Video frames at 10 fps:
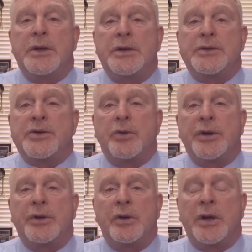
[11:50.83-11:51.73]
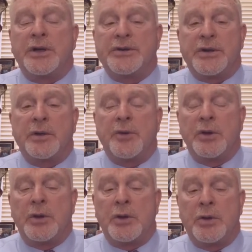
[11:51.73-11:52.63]
So interlock has come
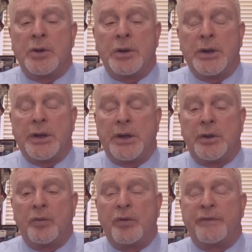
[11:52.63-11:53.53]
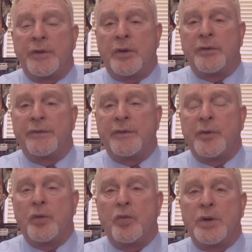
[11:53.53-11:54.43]
along, and we've gone
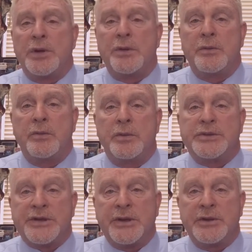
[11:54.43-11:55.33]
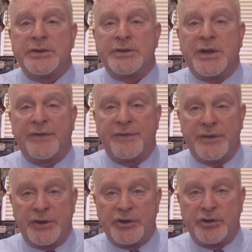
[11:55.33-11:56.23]
from a one sentence
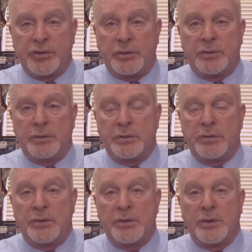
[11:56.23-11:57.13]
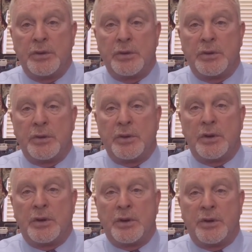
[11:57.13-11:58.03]
definition
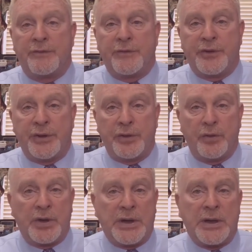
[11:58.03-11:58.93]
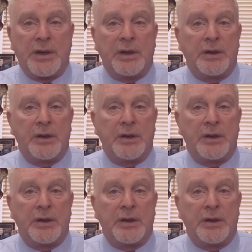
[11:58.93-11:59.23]
for DUI.